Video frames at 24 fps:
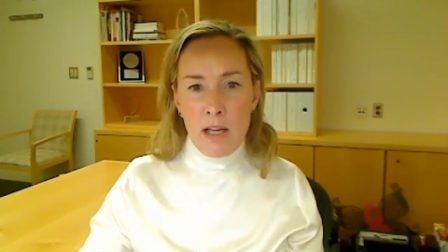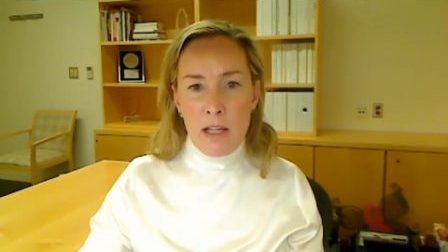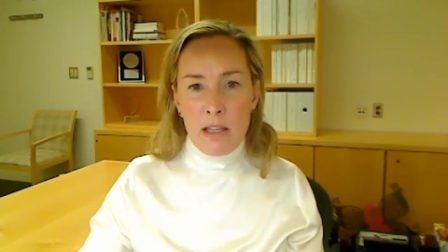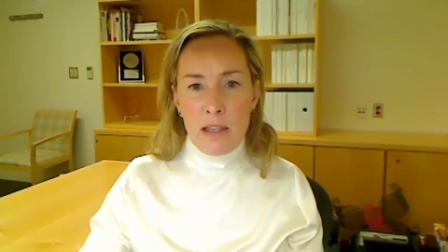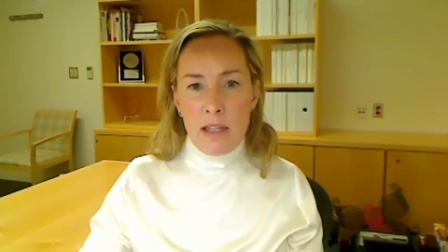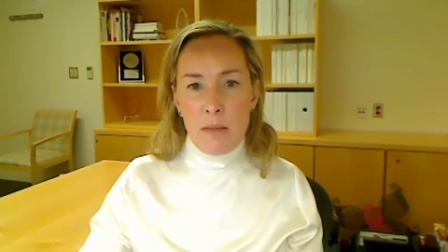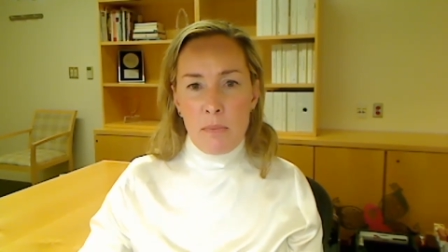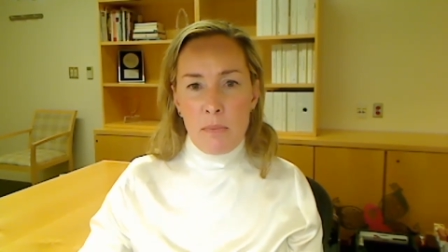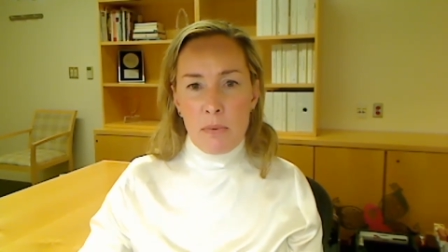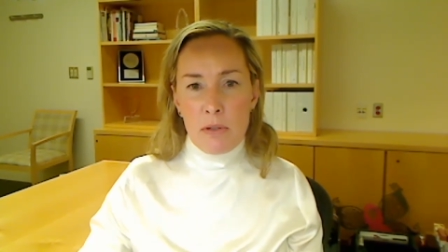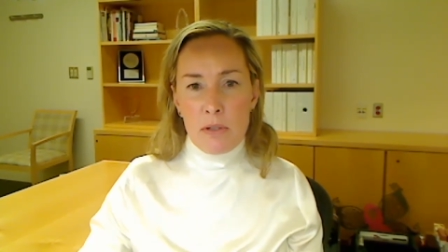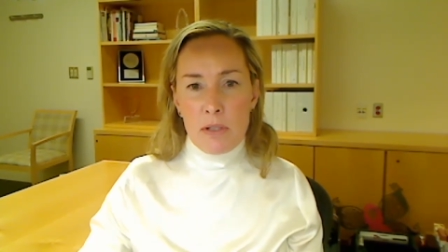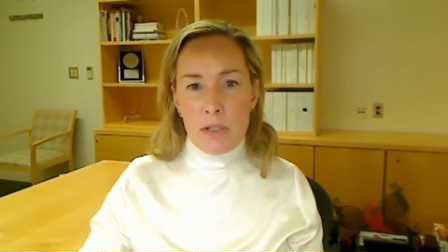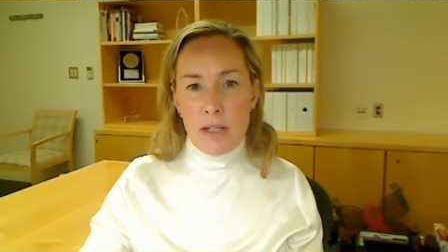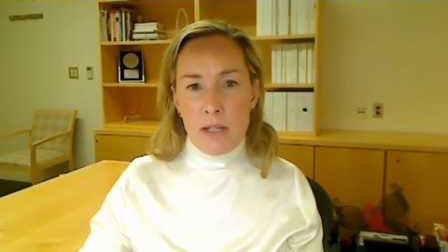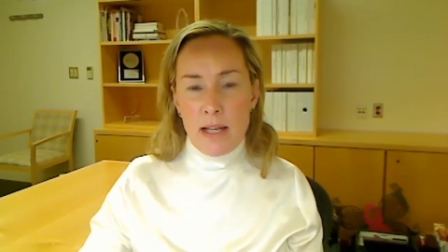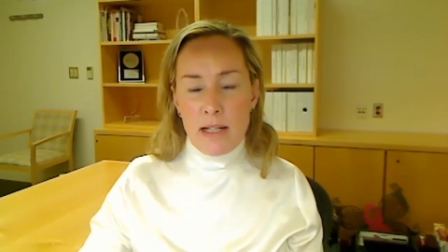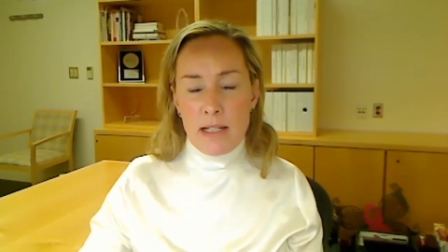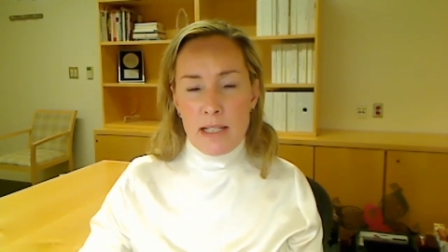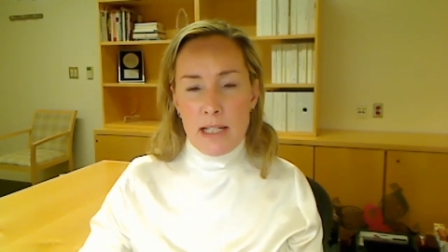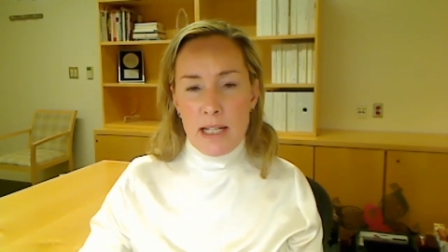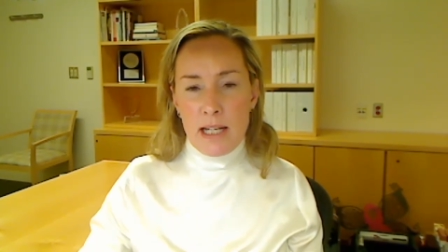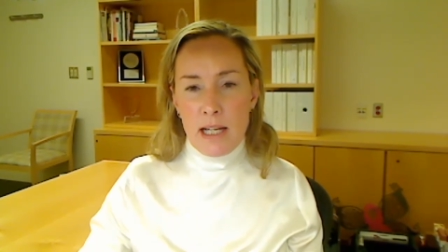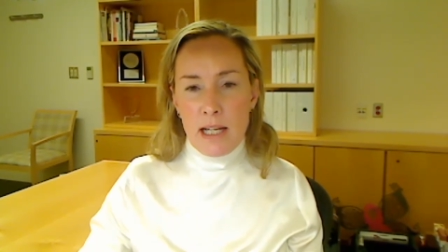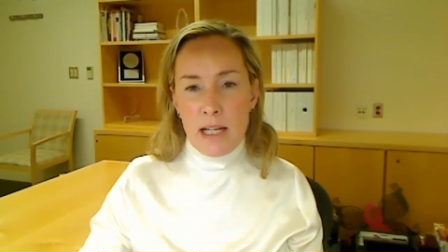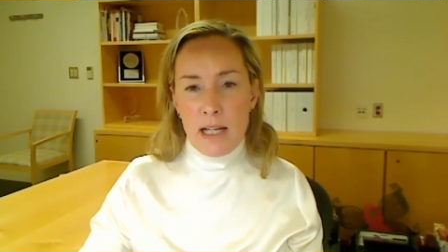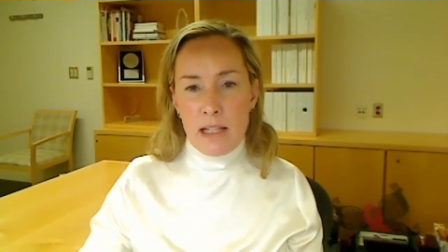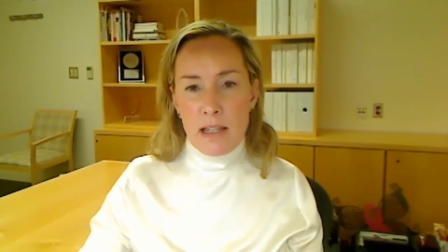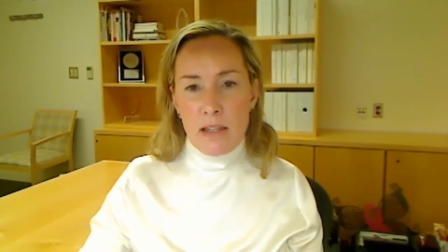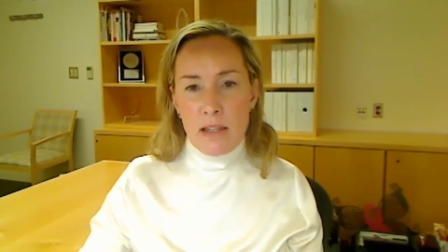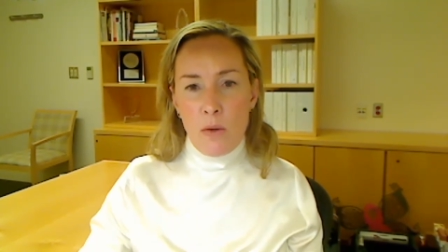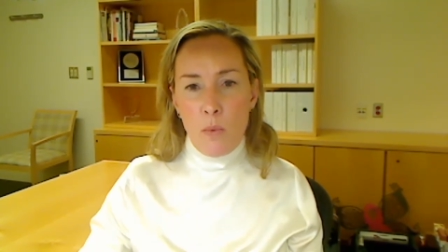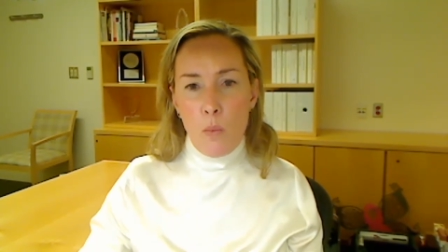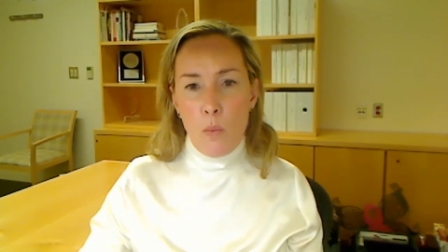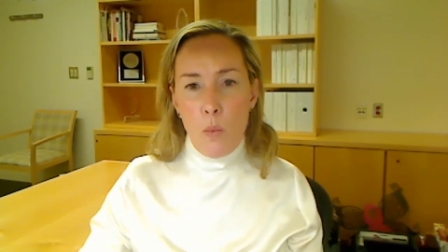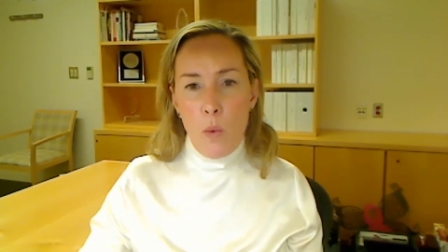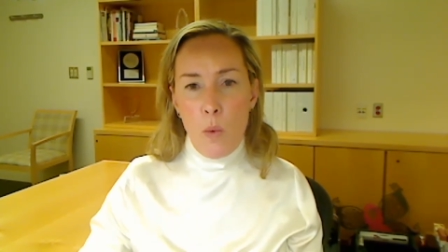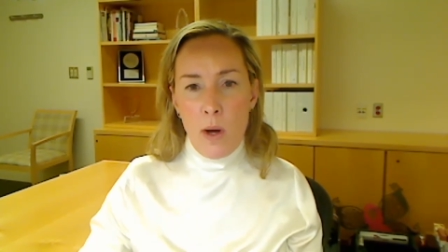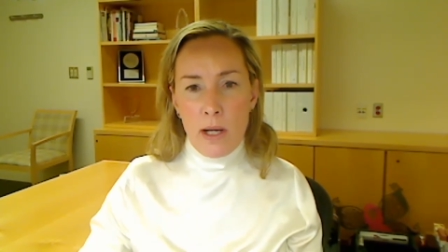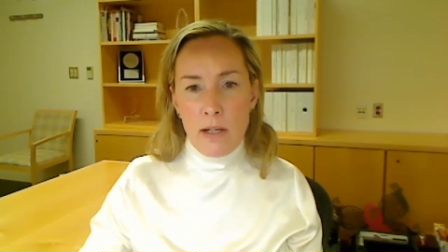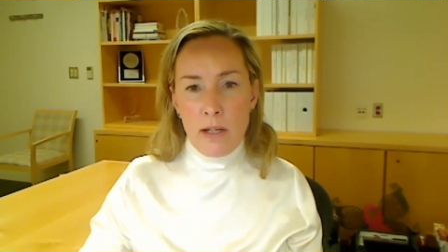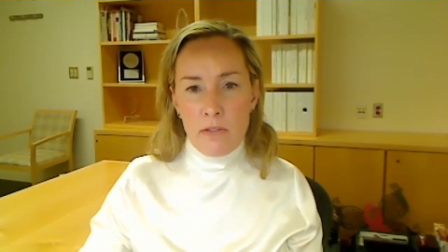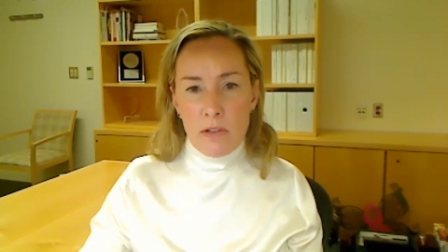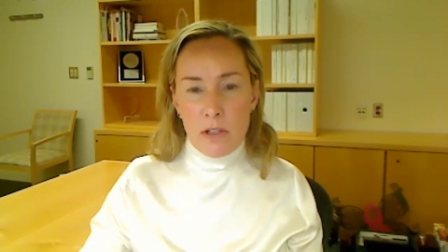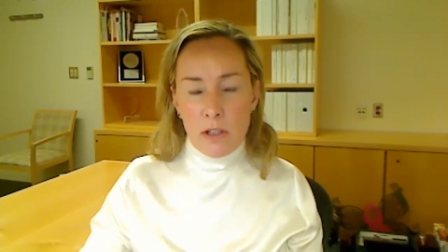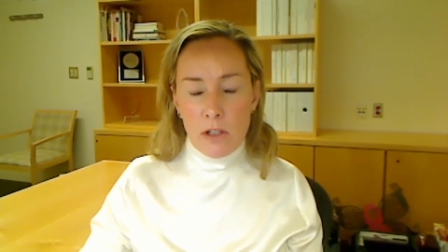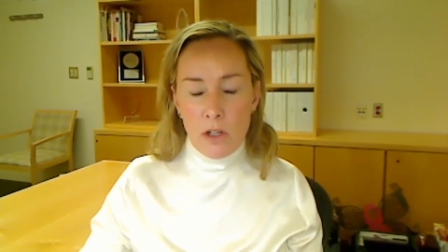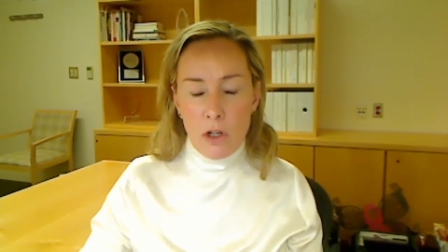They presented one
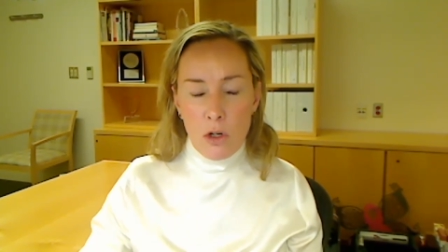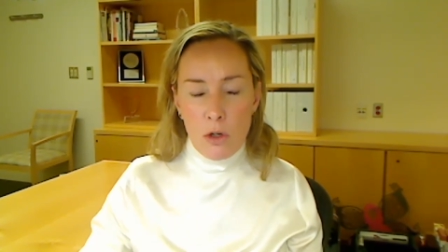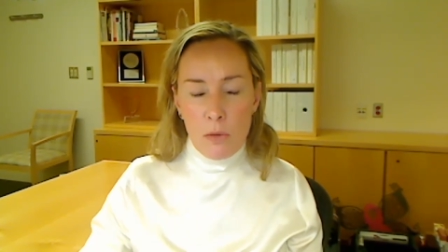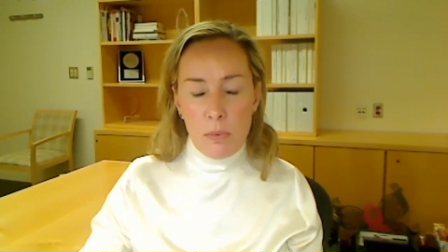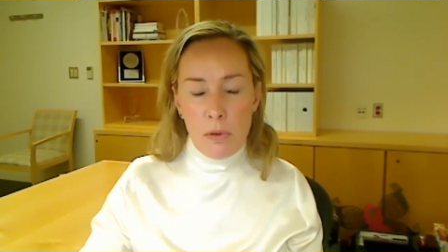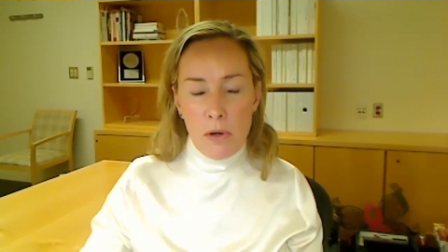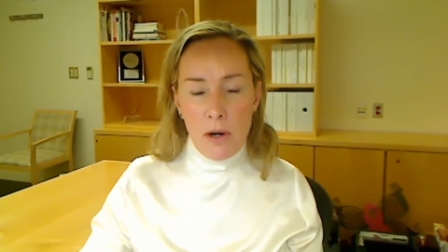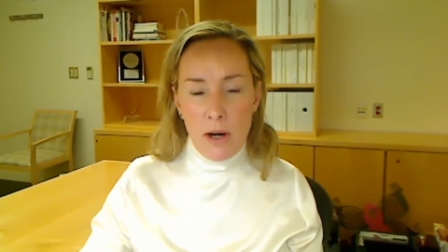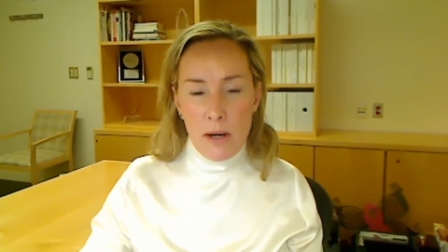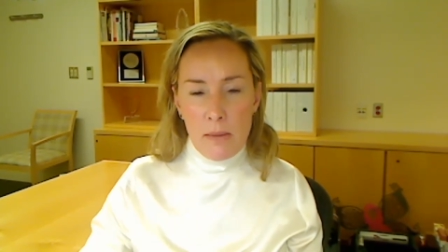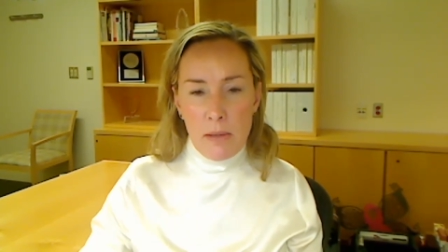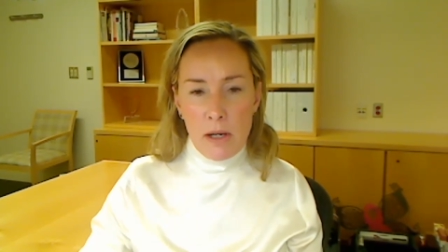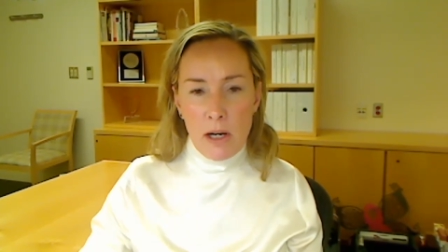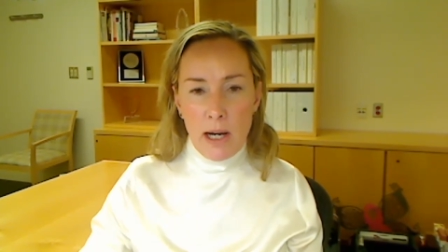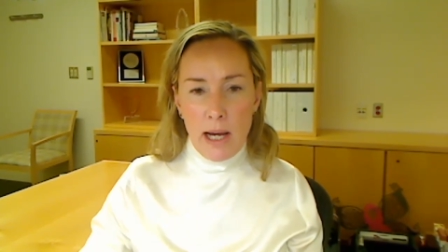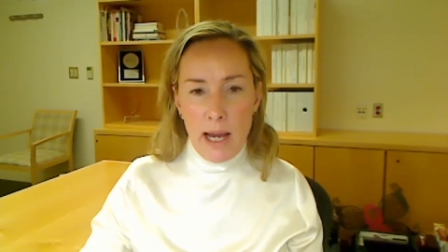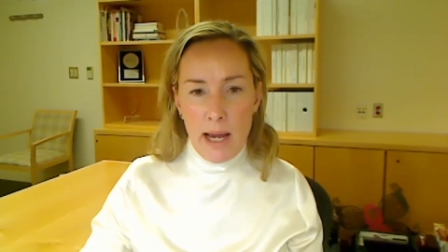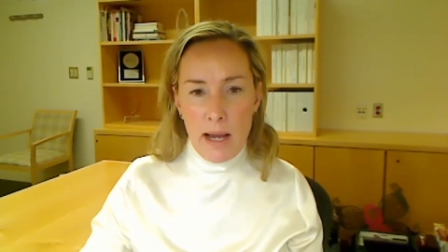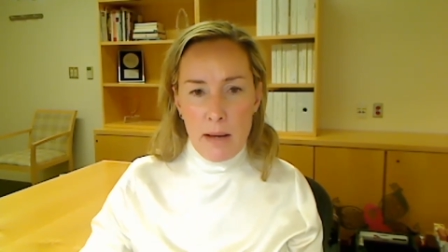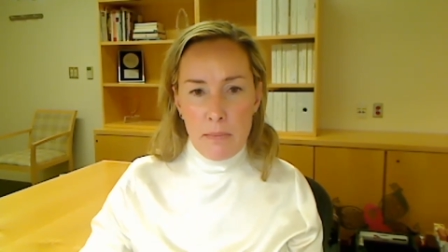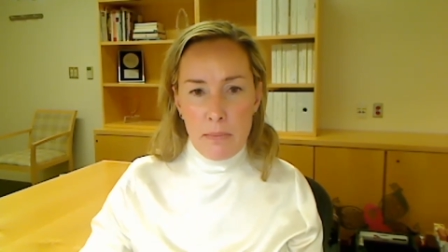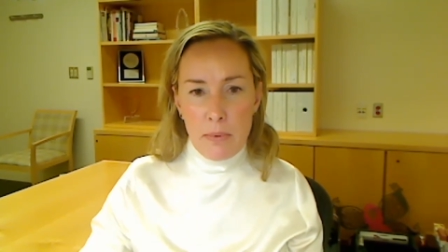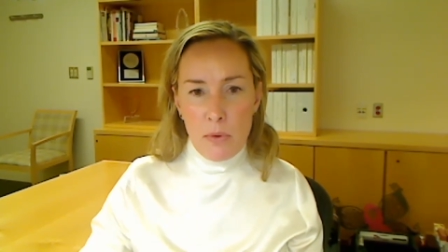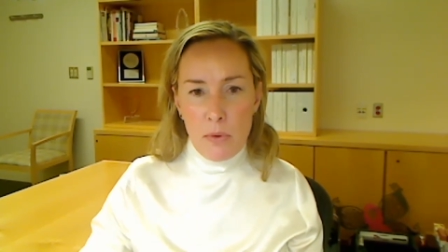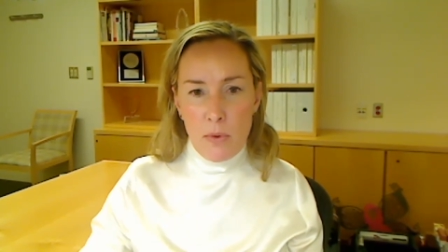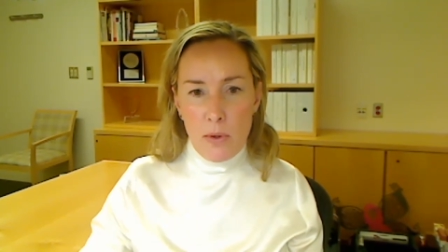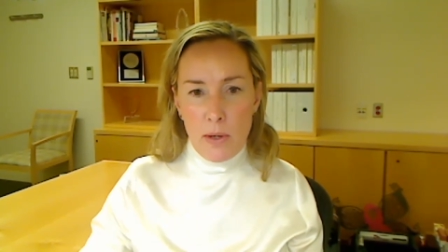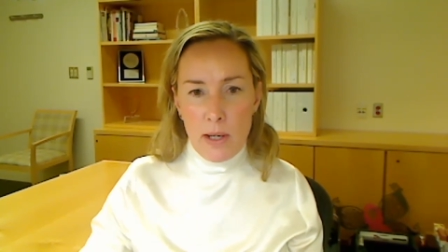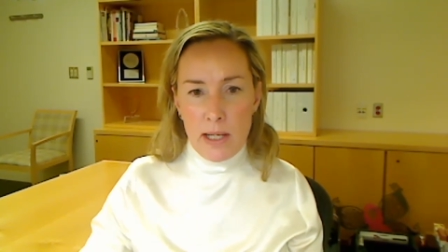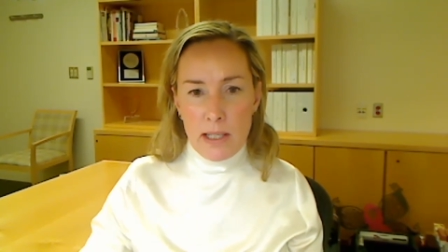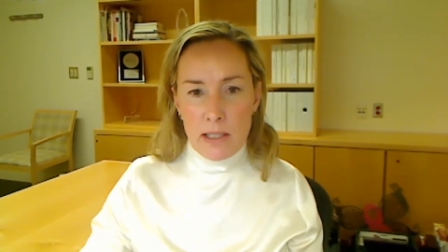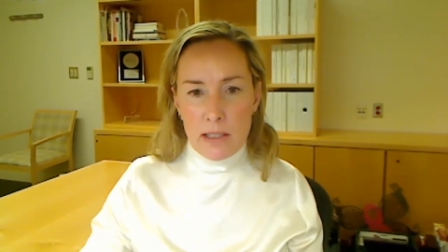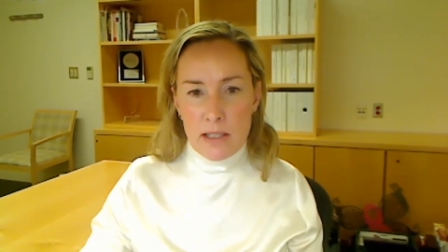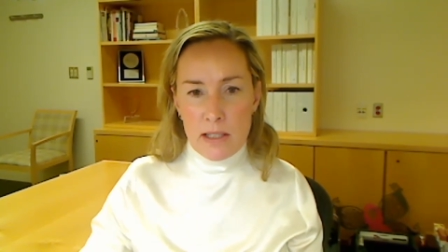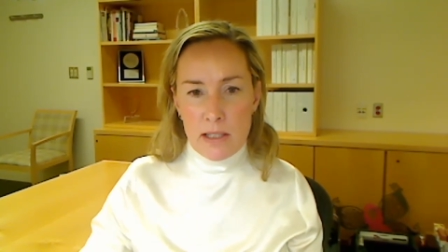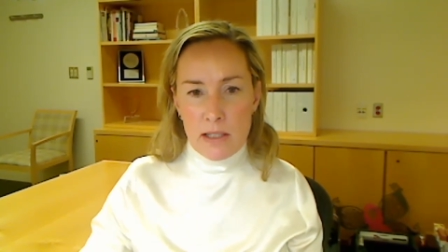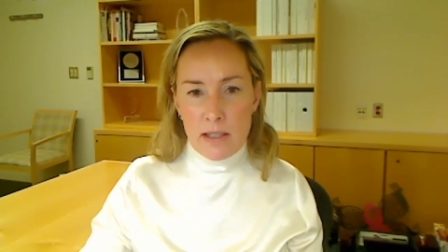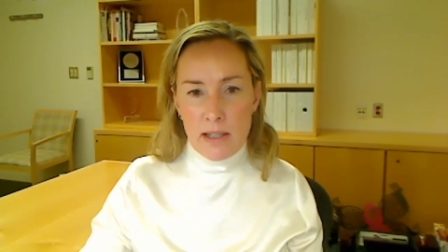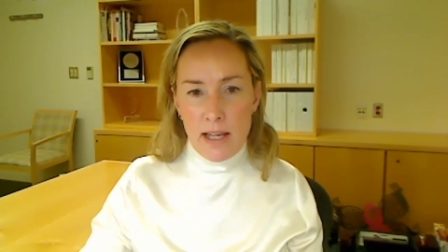of the co primary endpoints.